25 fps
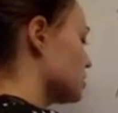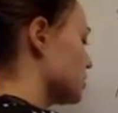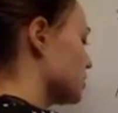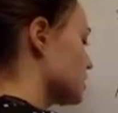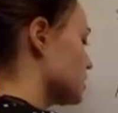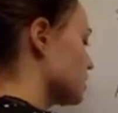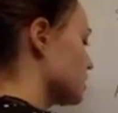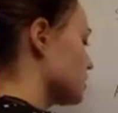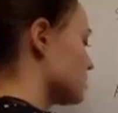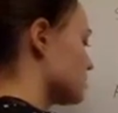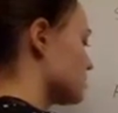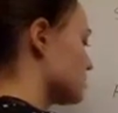
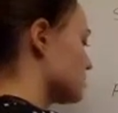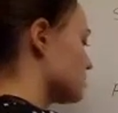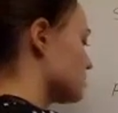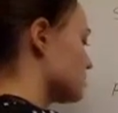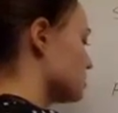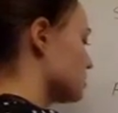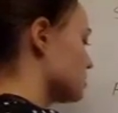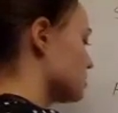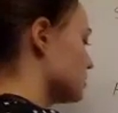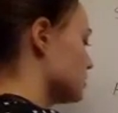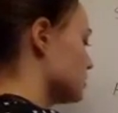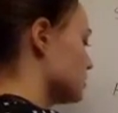take the
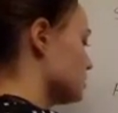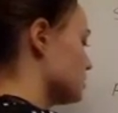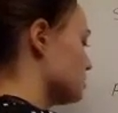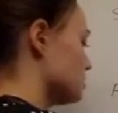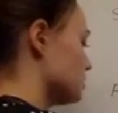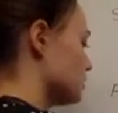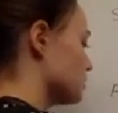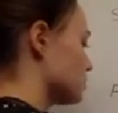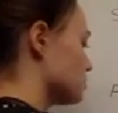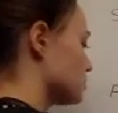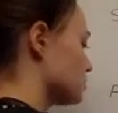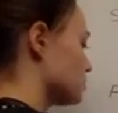derivative
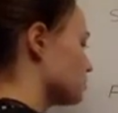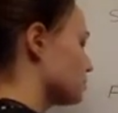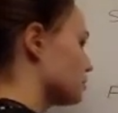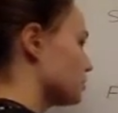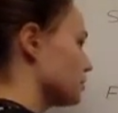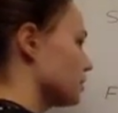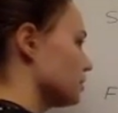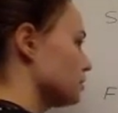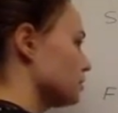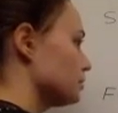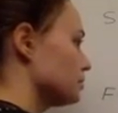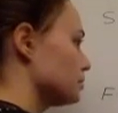out of
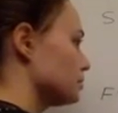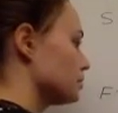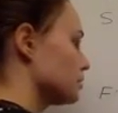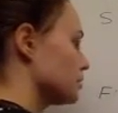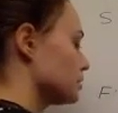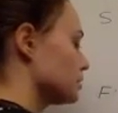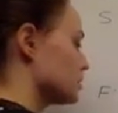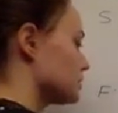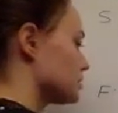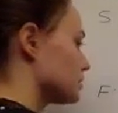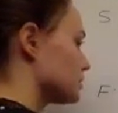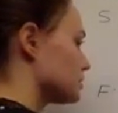f.
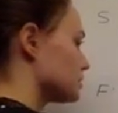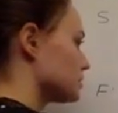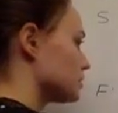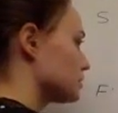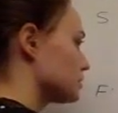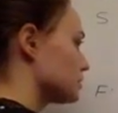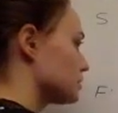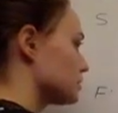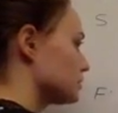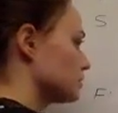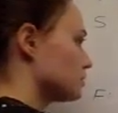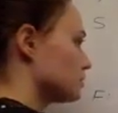It is
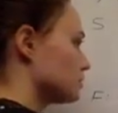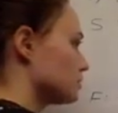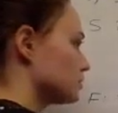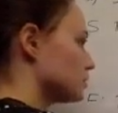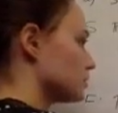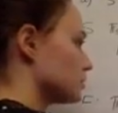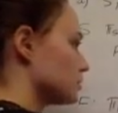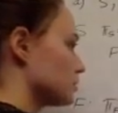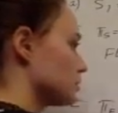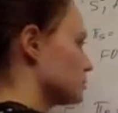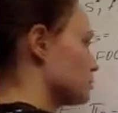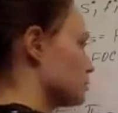
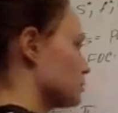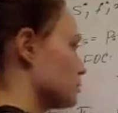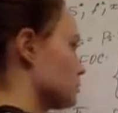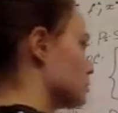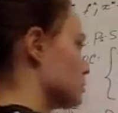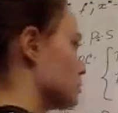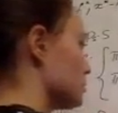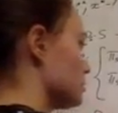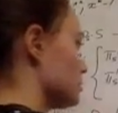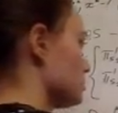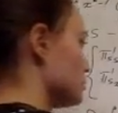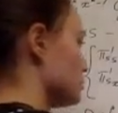
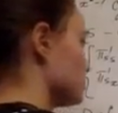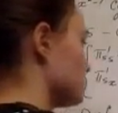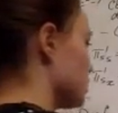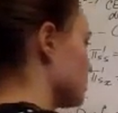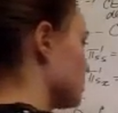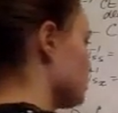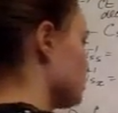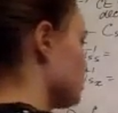not 5